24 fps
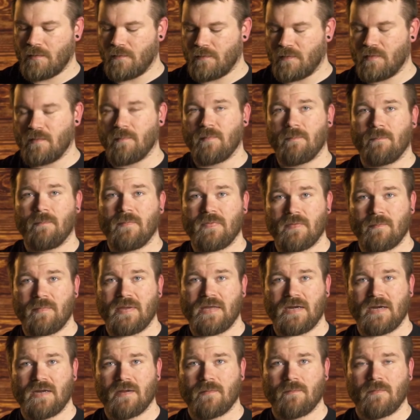the
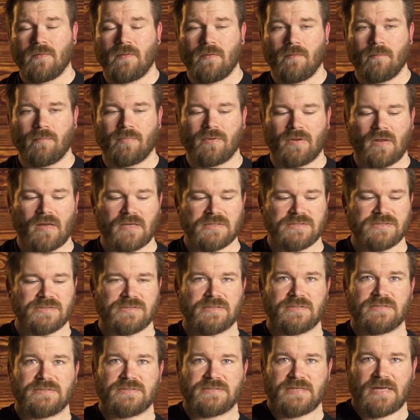medium plus
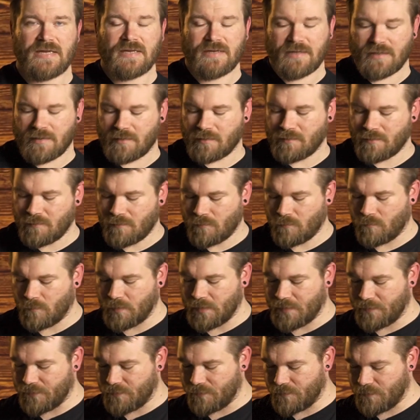sanding
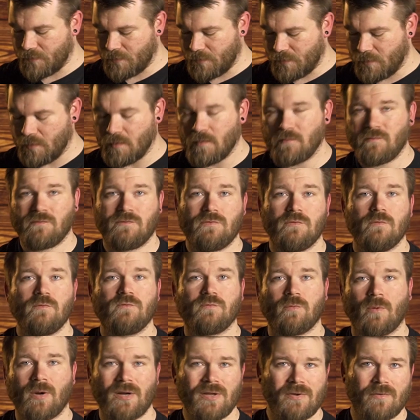with
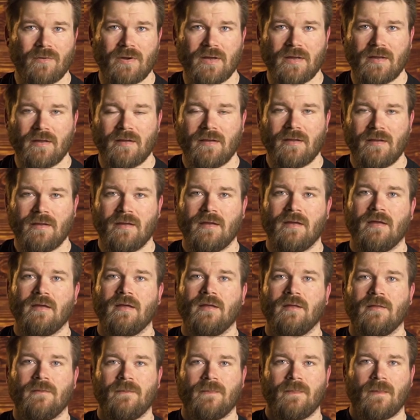220 grit,
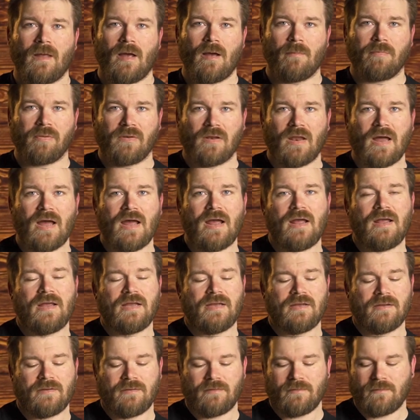
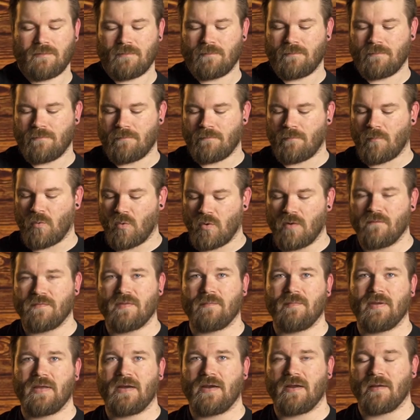apply more of the
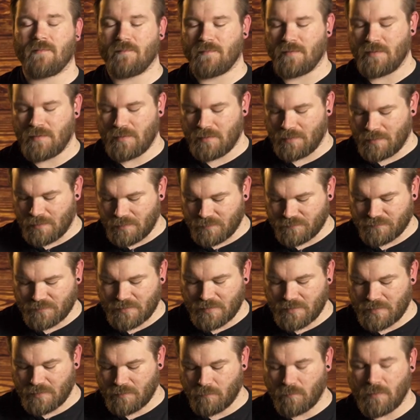medium,
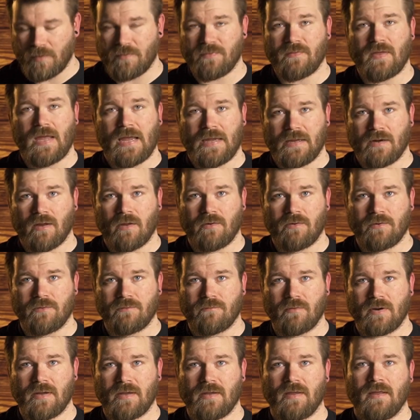sanding with 800
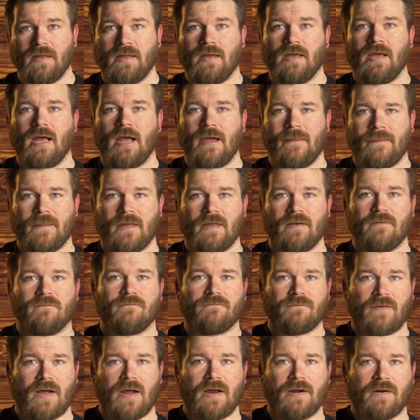grit, and then
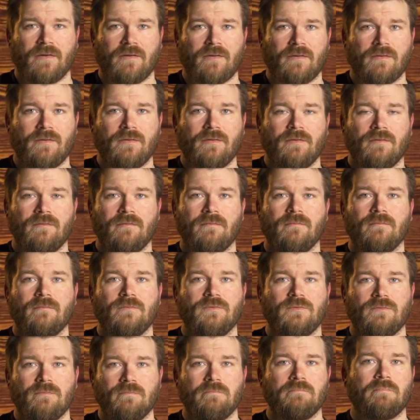final
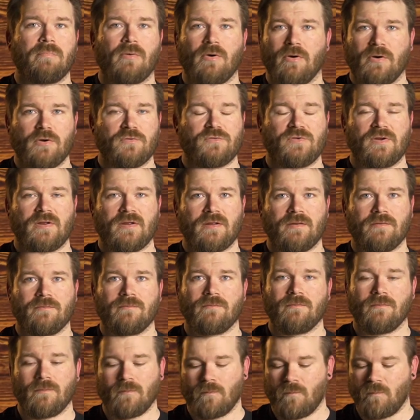burnishing
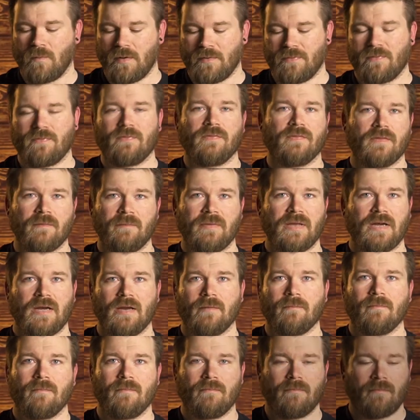with the medium.